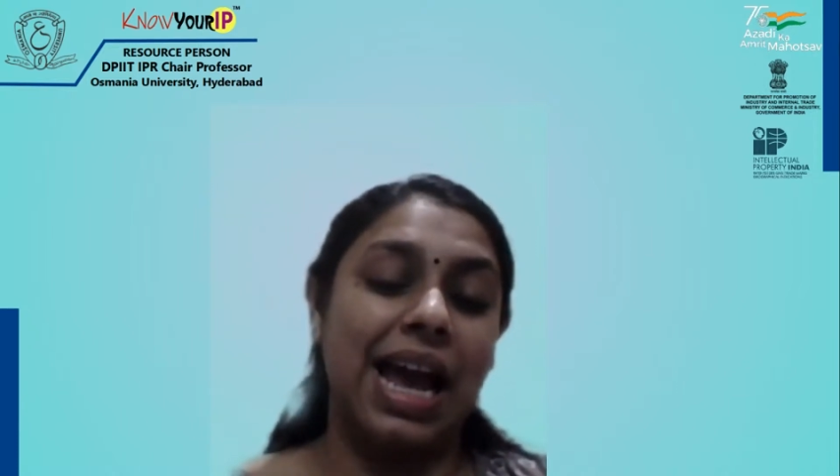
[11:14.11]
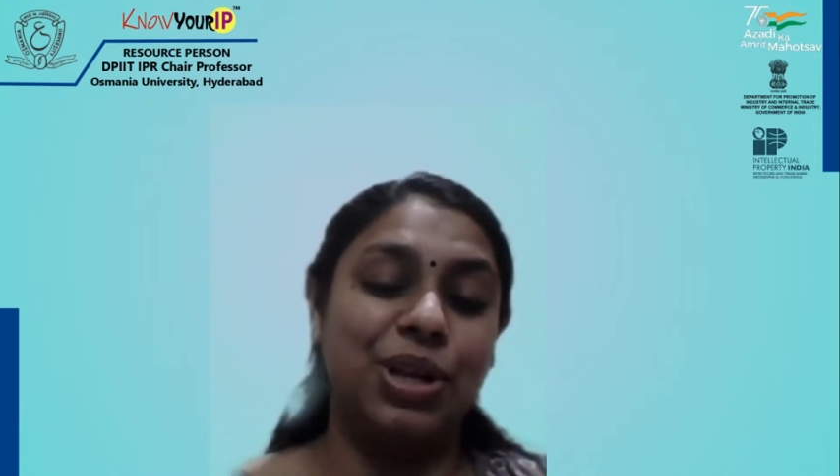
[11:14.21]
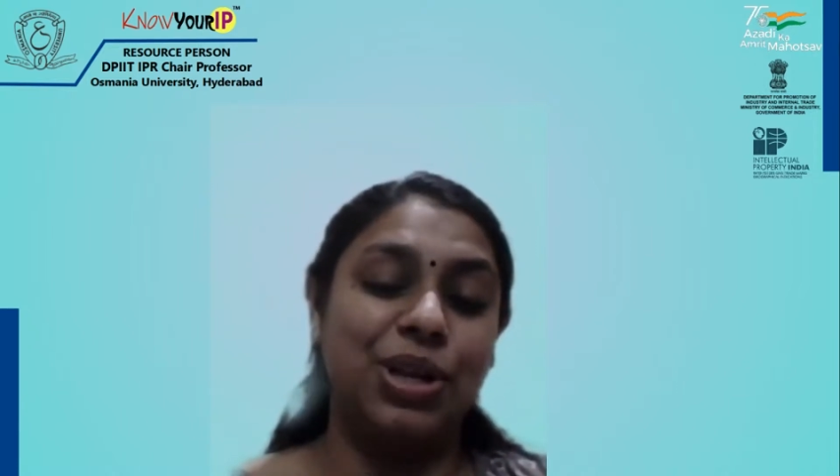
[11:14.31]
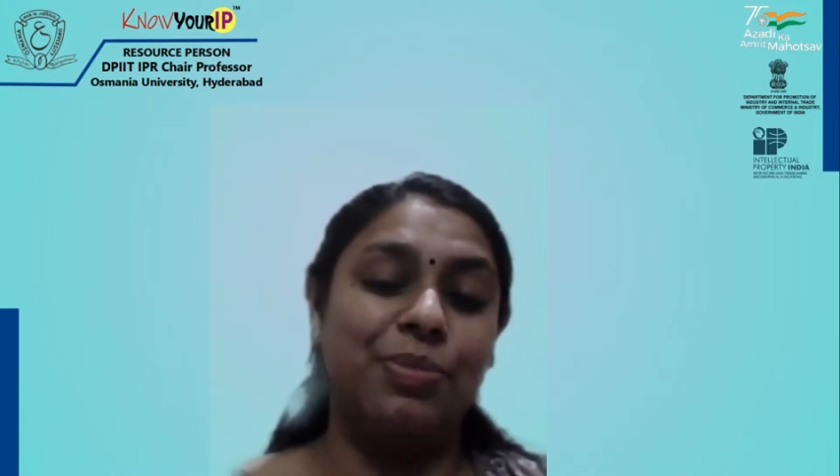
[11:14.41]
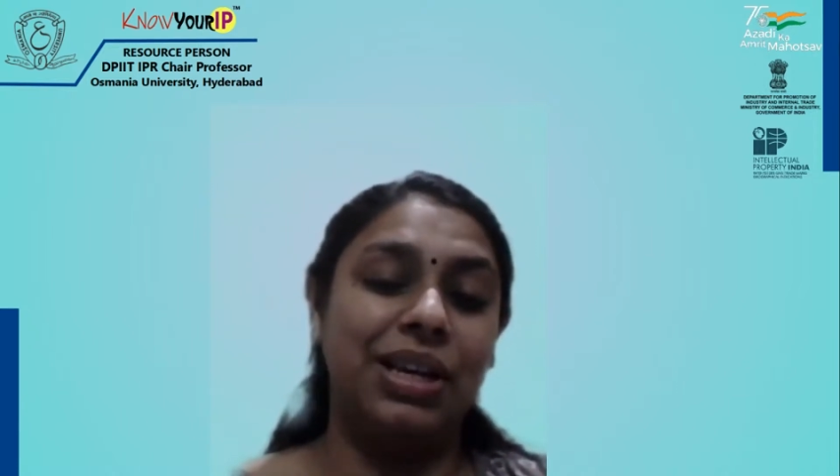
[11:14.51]

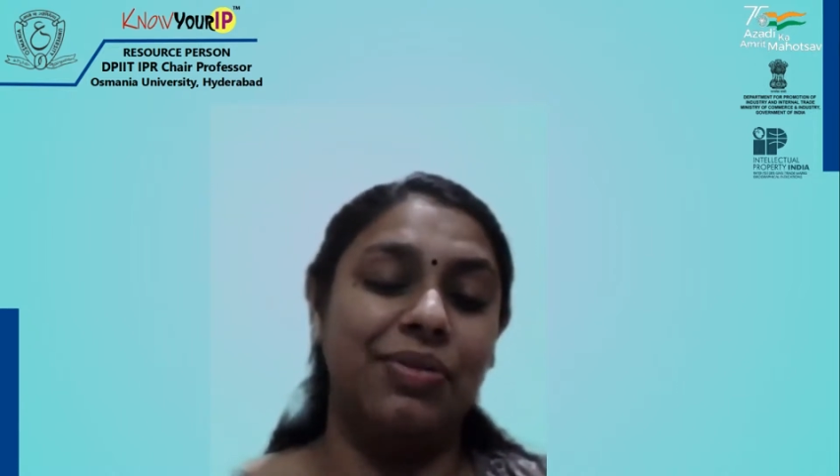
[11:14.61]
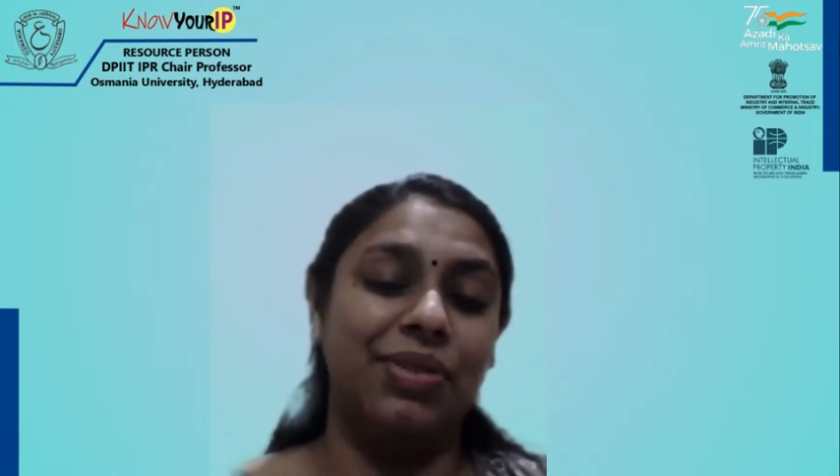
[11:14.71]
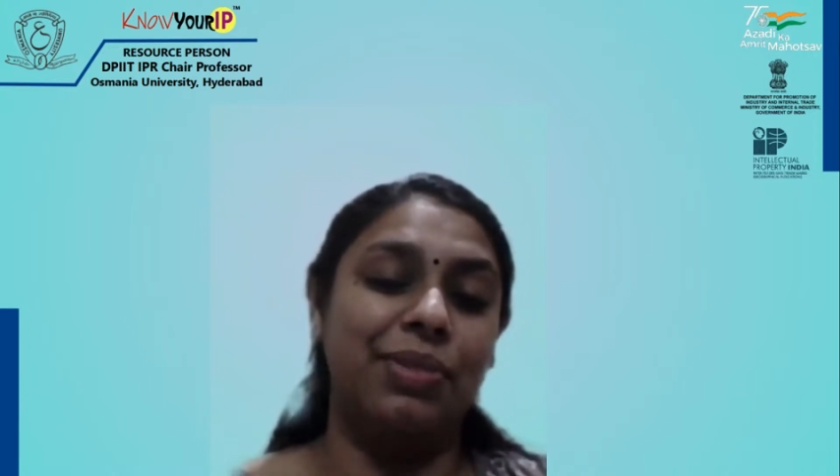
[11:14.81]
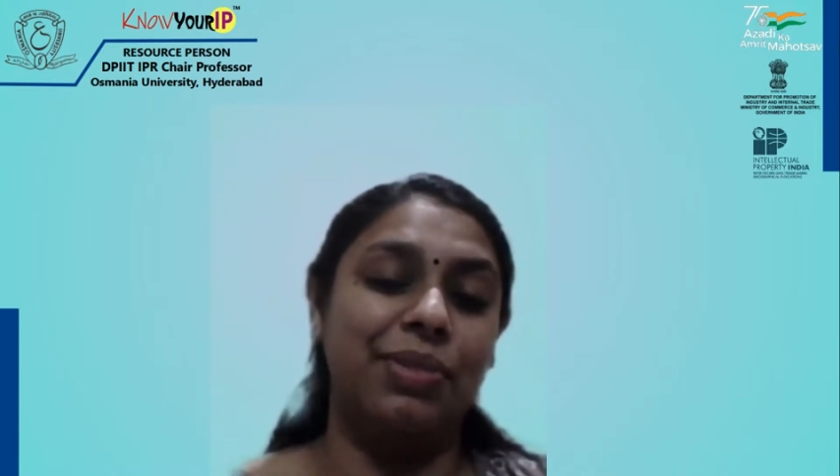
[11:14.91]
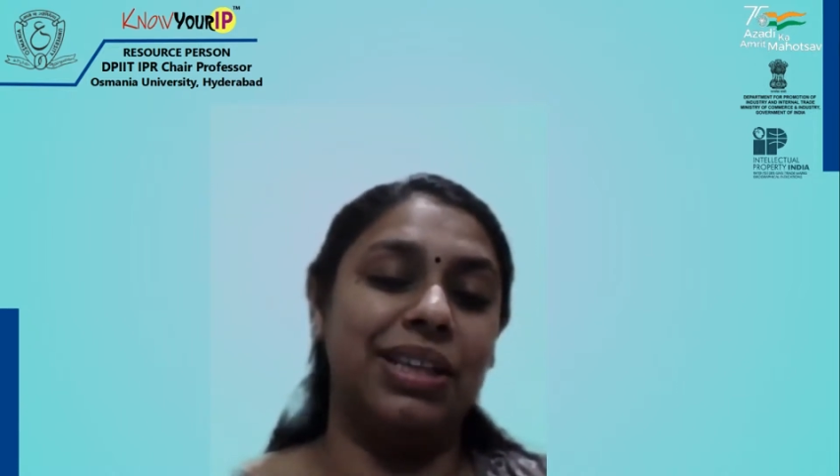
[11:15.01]
governed by the
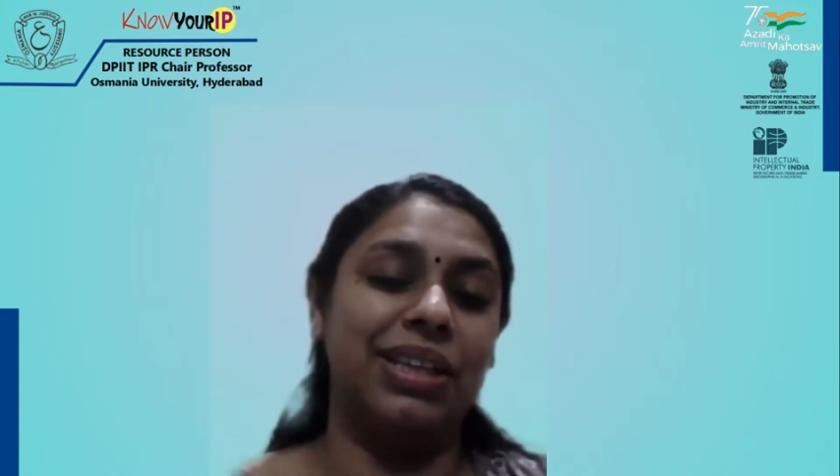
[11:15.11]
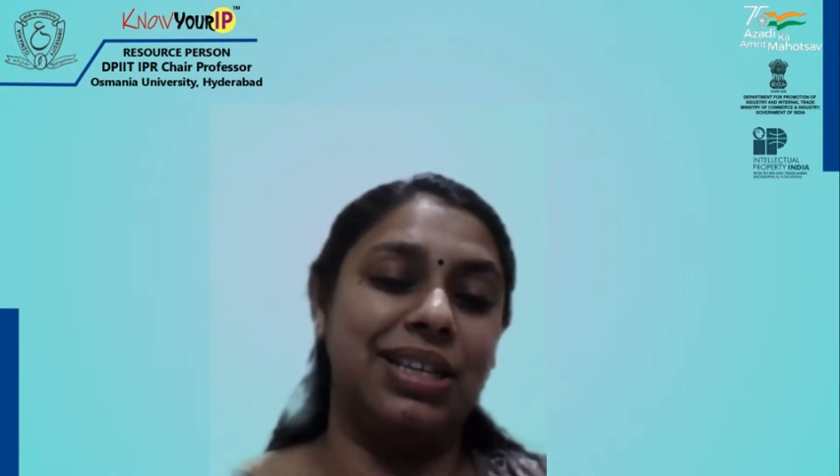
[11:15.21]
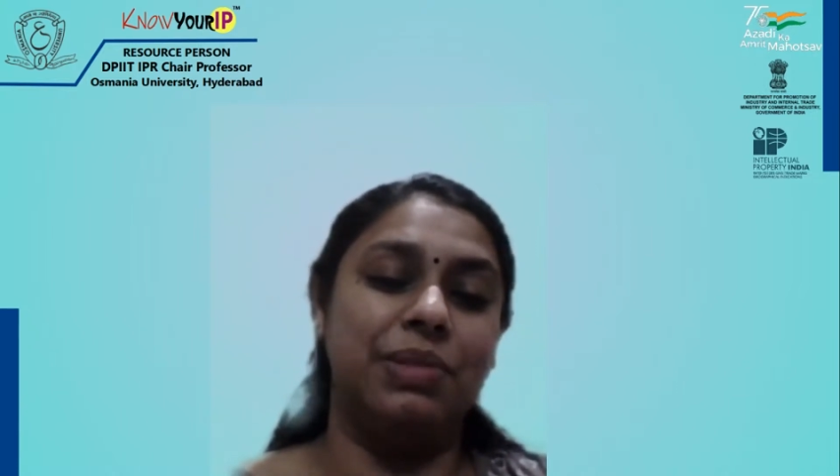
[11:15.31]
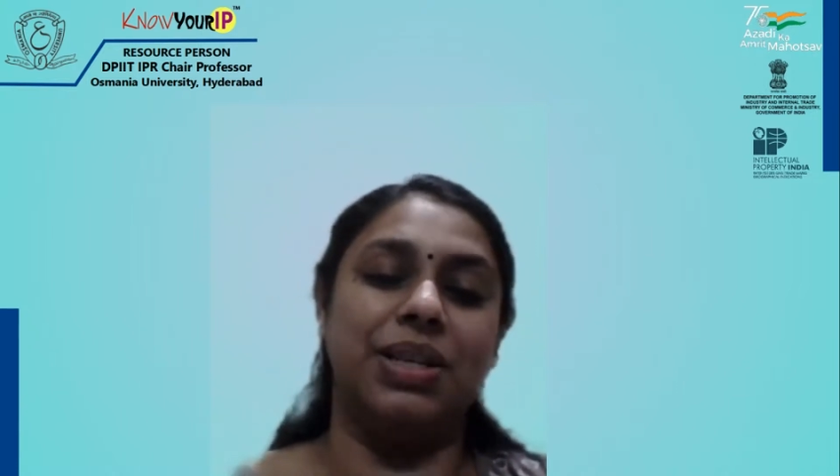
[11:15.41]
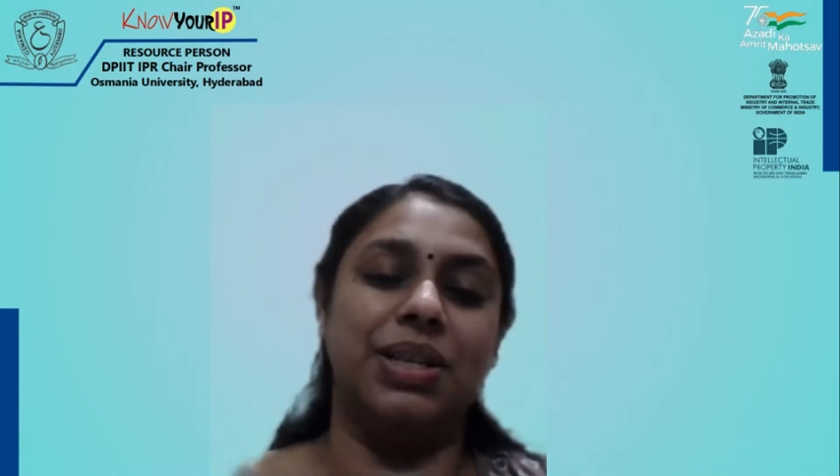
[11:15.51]
Indian
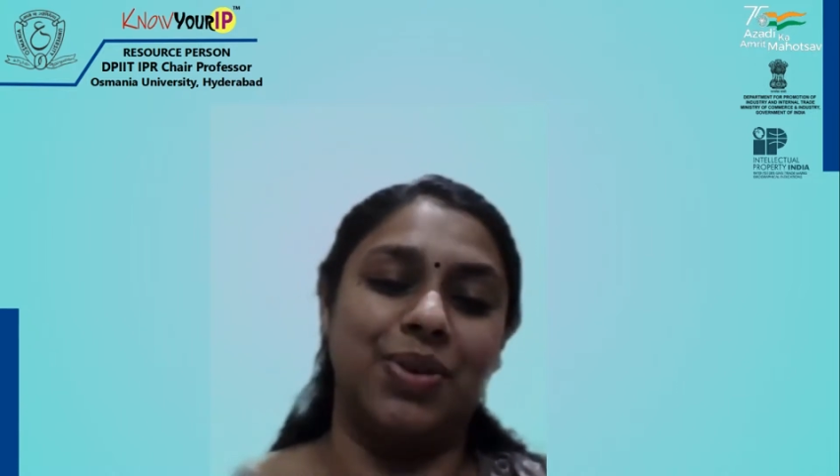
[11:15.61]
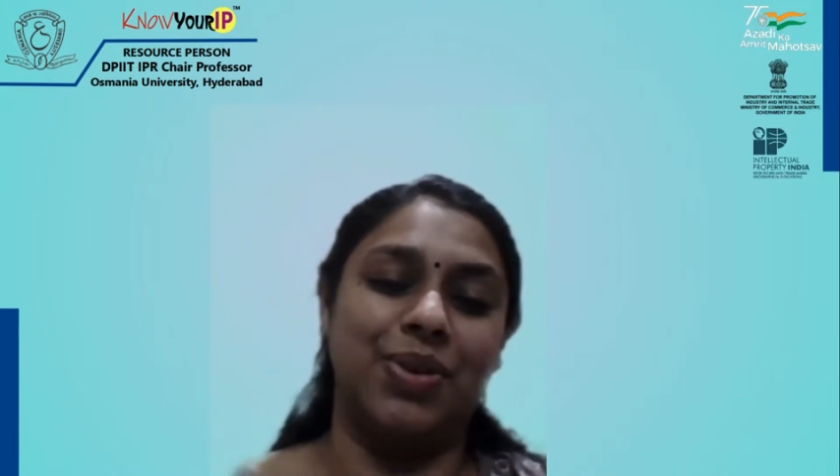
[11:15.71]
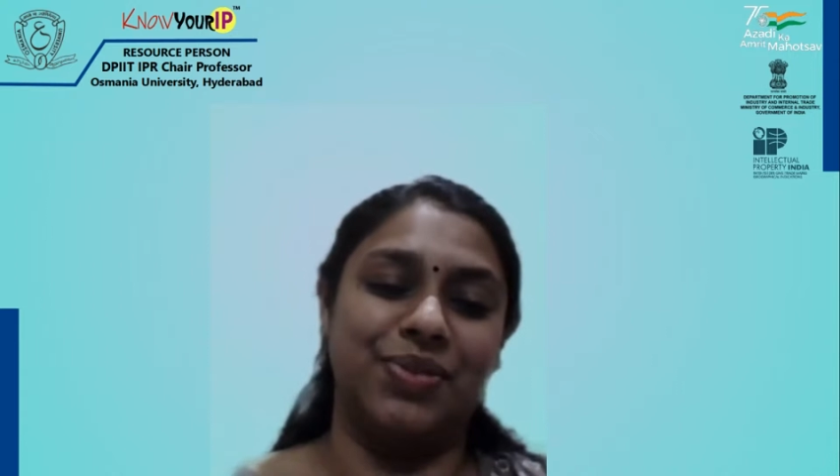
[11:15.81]
Patent Office.